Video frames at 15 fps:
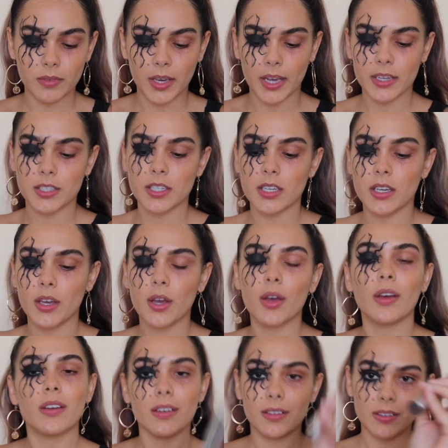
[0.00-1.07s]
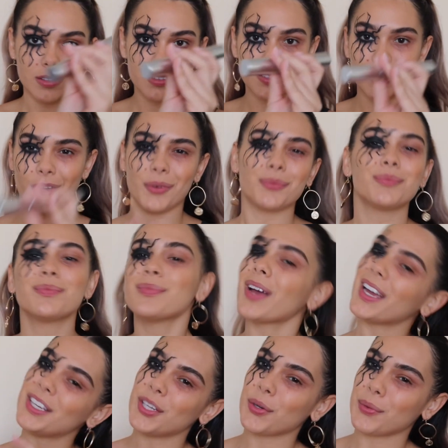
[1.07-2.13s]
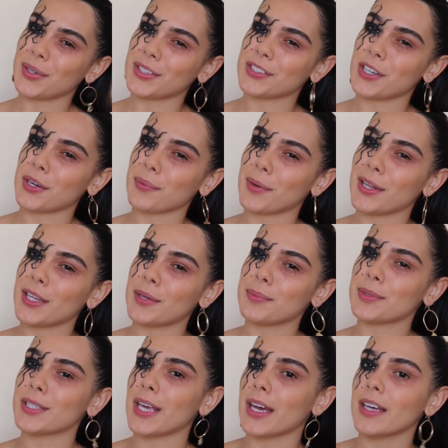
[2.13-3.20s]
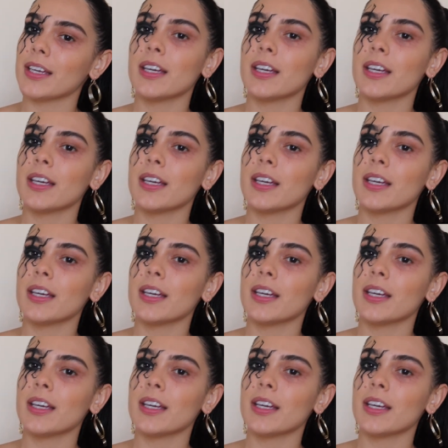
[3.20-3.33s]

Actually, no, I don't want to talk about lips yet.